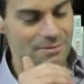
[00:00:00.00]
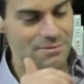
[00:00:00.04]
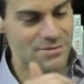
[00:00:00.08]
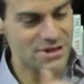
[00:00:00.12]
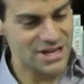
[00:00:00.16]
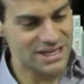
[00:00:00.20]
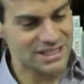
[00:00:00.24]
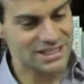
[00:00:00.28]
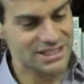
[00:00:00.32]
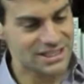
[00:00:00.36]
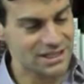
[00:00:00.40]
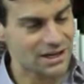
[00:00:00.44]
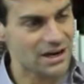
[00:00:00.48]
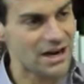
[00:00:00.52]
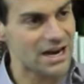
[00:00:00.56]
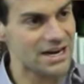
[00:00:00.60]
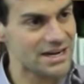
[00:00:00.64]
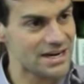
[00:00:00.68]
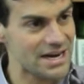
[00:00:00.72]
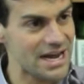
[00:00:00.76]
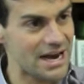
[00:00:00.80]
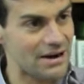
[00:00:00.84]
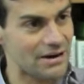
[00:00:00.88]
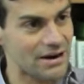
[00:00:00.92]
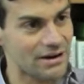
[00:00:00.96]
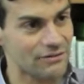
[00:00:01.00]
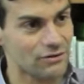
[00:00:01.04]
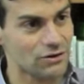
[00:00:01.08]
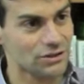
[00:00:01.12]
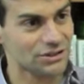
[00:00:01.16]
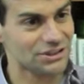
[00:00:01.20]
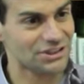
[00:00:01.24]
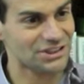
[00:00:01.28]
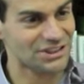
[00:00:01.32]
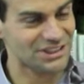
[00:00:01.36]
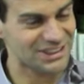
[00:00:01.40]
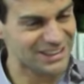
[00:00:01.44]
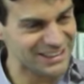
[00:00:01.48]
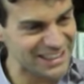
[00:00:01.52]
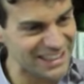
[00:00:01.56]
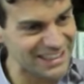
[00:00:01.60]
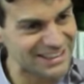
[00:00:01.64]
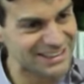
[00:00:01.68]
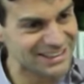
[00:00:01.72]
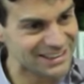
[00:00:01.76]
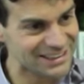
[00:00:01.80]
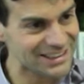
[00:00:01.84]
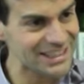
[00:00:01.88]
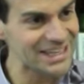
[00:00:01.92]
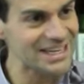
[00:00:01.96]
I'm this tired now and I've got
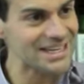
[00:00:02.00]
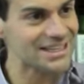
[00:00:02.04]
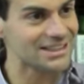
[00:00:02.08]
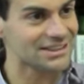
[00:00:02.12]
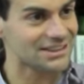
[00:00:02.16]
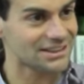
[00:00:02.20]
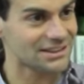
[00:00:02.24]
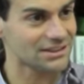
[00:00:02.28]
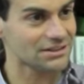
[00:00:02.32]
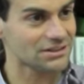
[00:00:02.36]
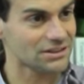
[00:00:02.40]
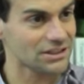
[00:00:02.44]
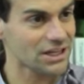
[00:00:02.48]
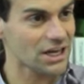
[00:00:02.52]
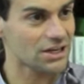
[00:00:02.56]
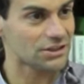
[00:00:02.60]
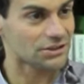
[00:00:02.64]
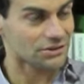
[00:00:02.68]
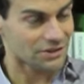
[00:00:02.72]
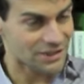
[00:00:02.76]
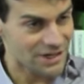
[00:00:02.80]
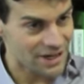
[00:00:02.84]
16 still to go,